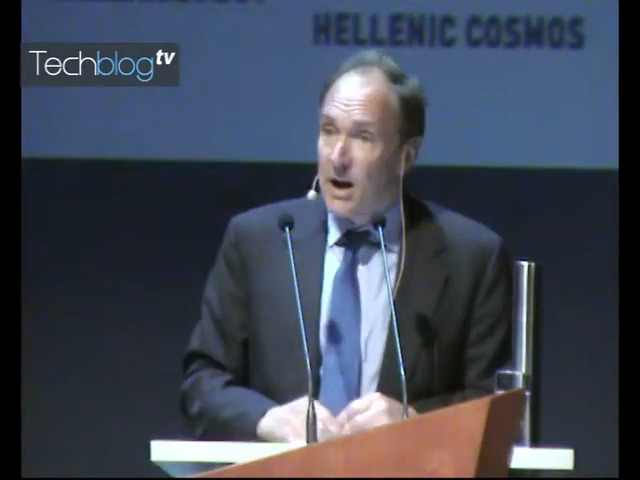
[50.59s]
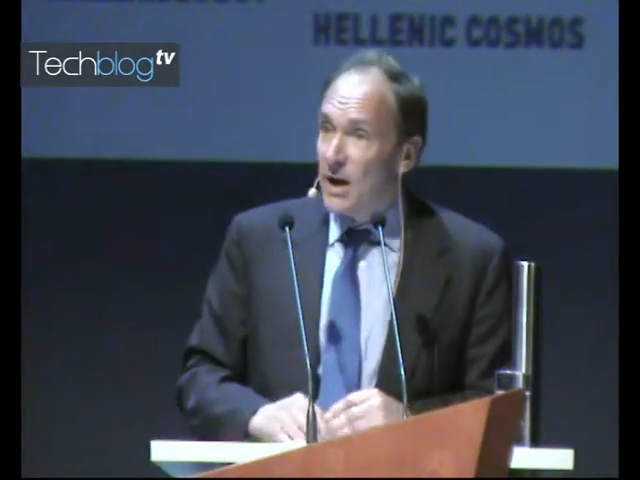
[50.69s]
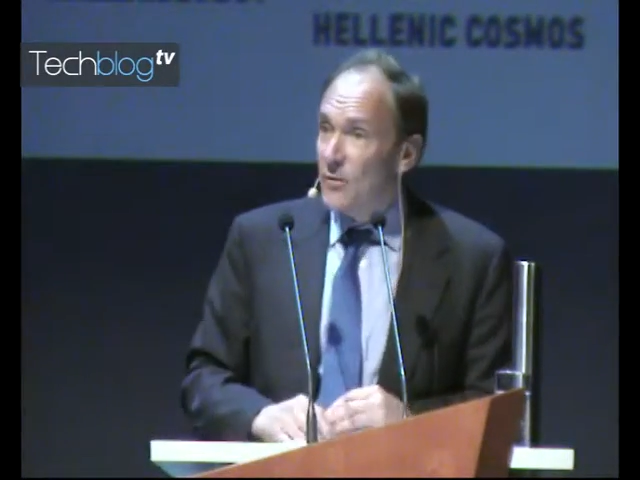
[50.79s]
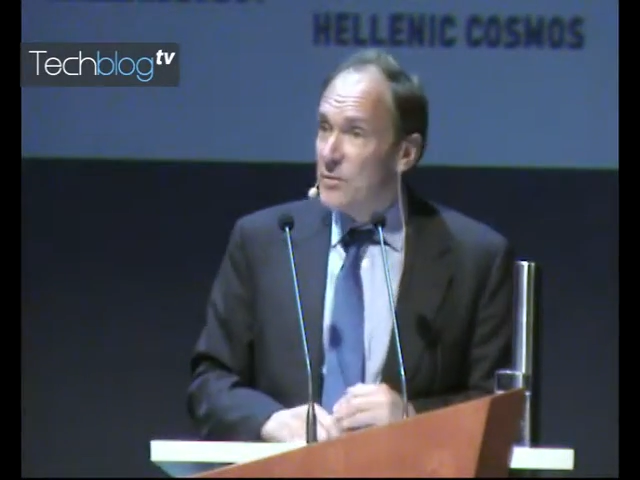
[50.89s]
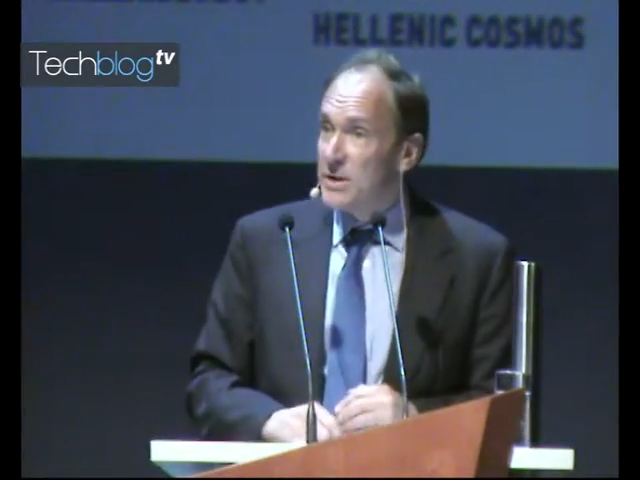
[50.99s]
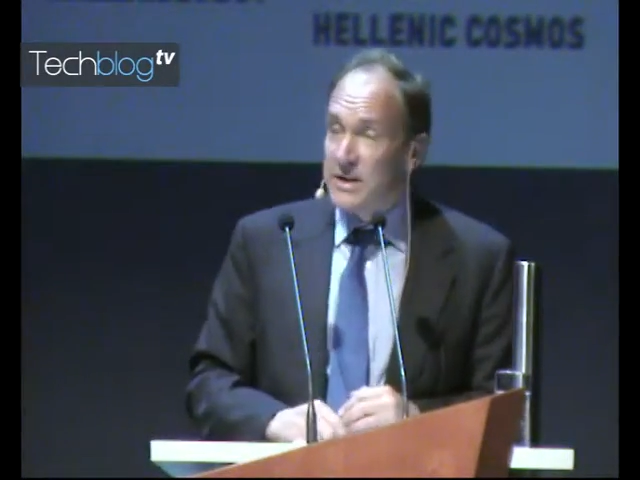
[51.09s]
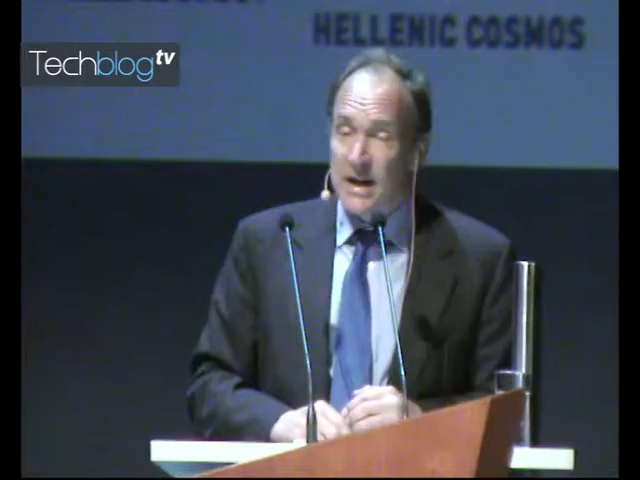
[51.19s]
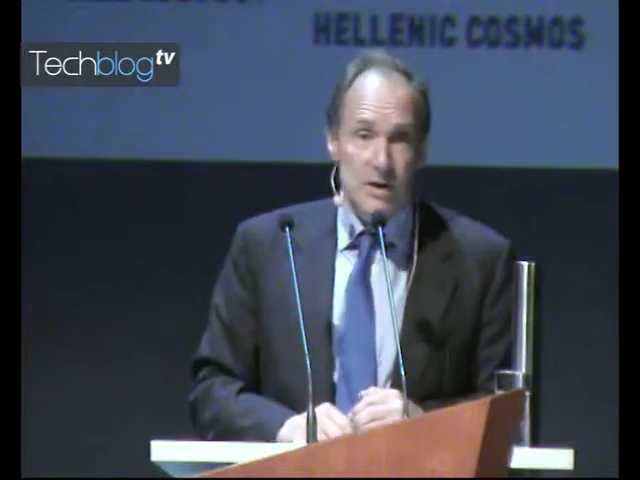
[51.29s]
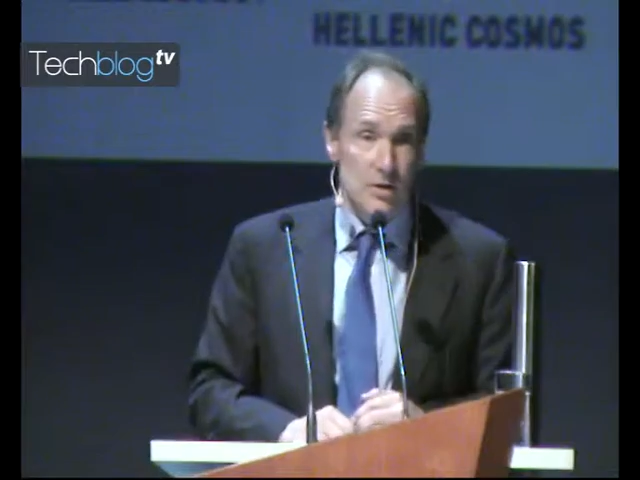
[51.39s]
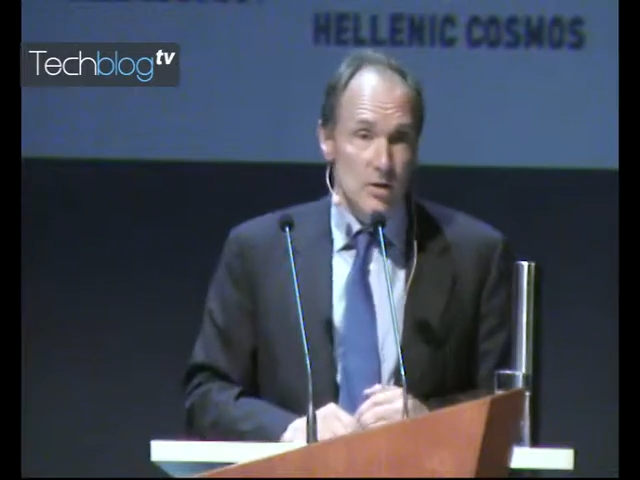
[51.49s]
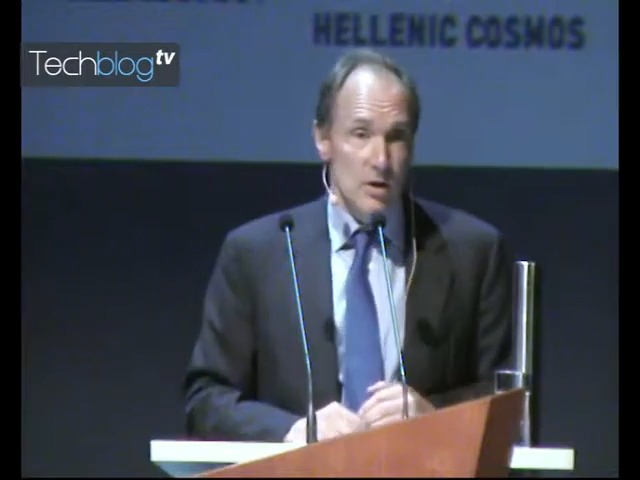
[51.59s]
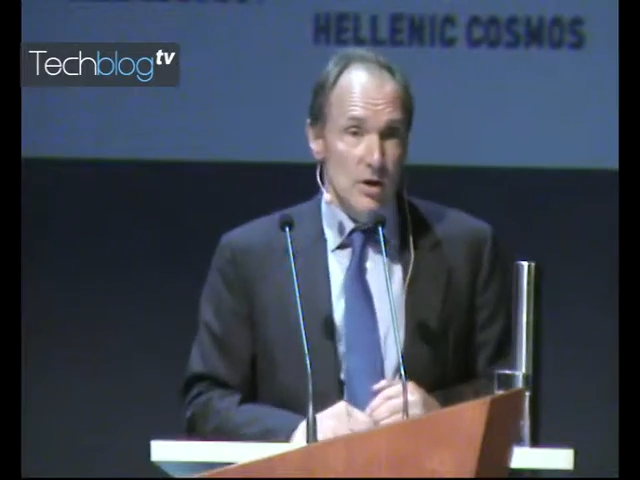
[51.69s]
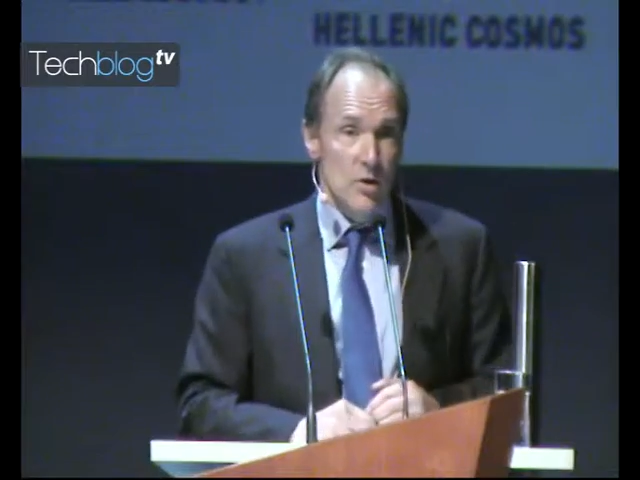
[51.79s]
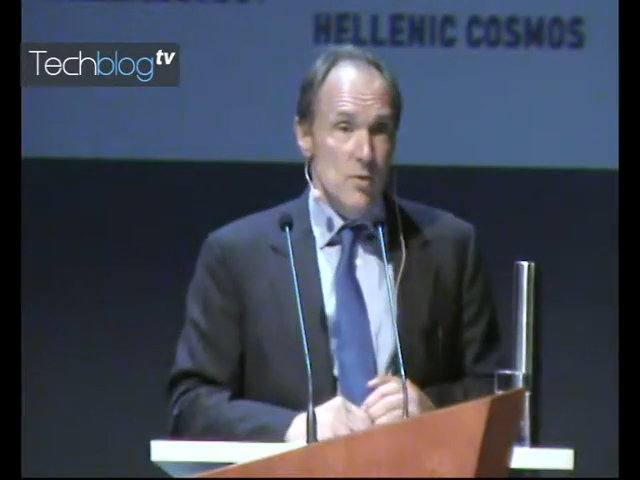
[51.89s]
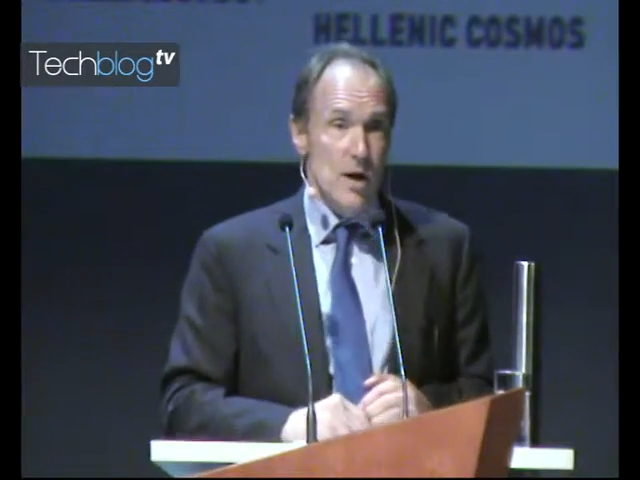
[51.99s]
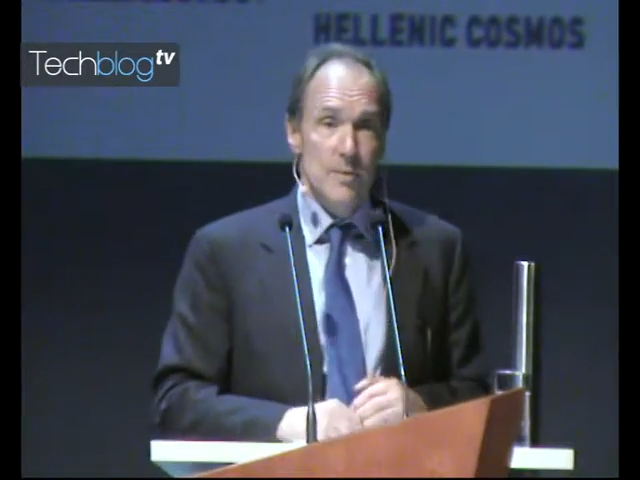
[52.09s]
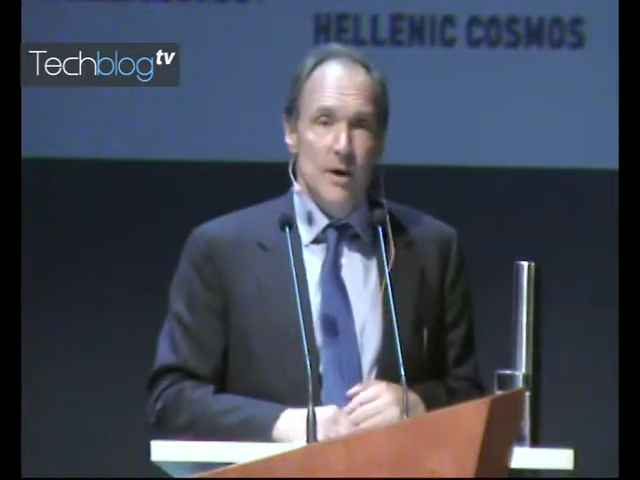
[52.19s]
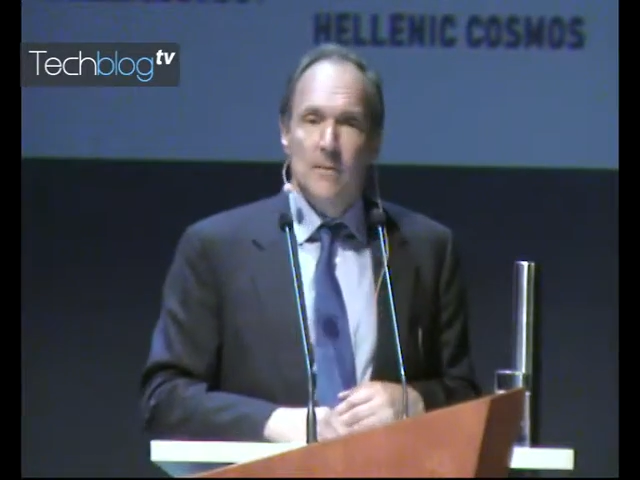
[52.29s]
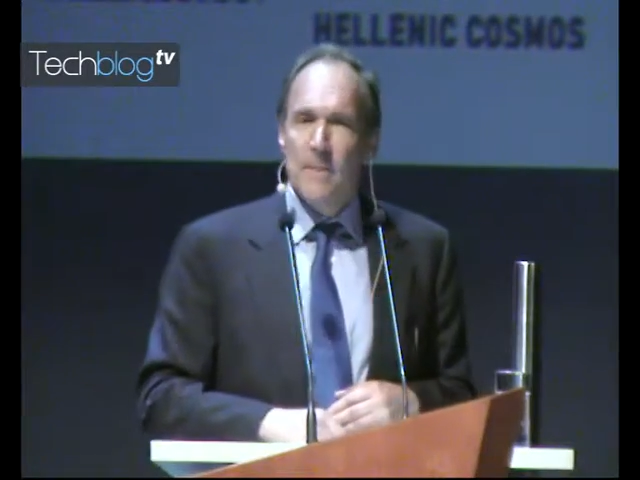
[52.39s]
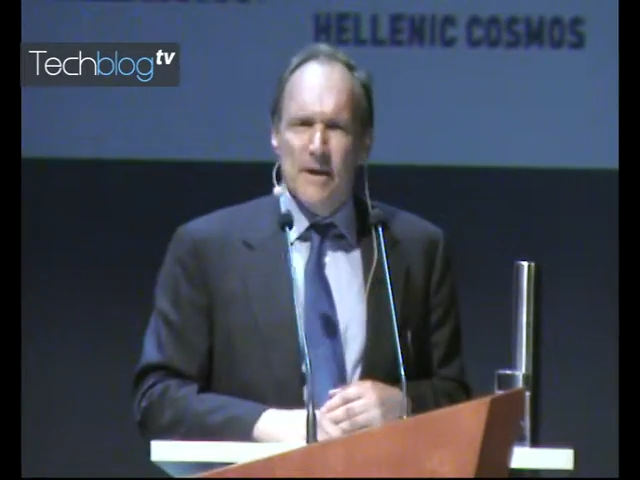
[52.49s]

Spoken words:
government data on the web.